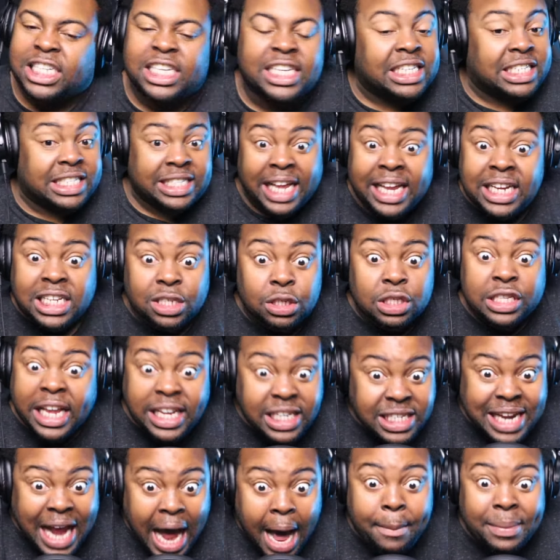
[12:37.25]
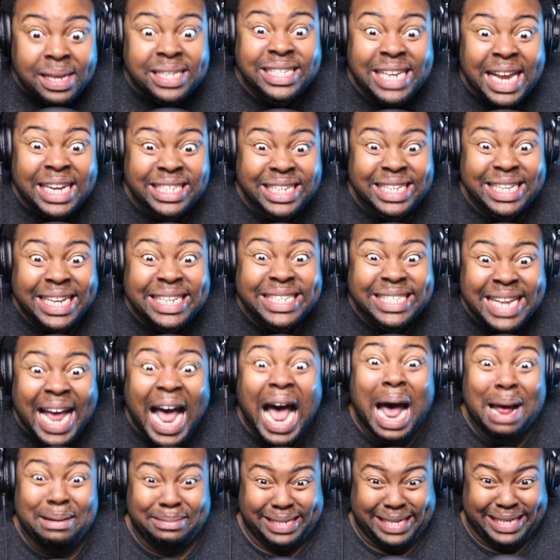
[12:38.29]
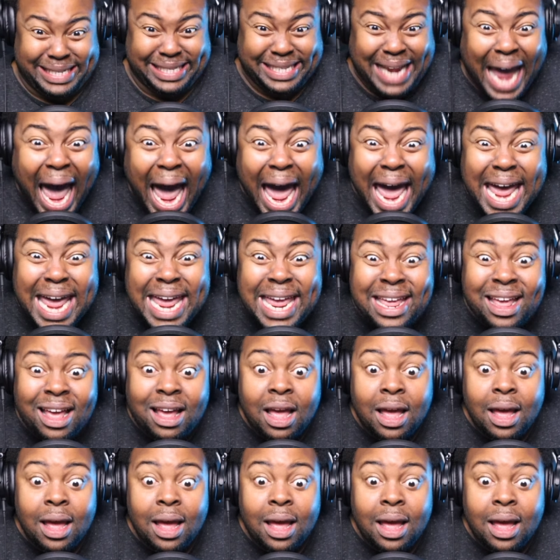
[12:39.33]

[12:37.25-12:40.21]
because this comment section, this time today,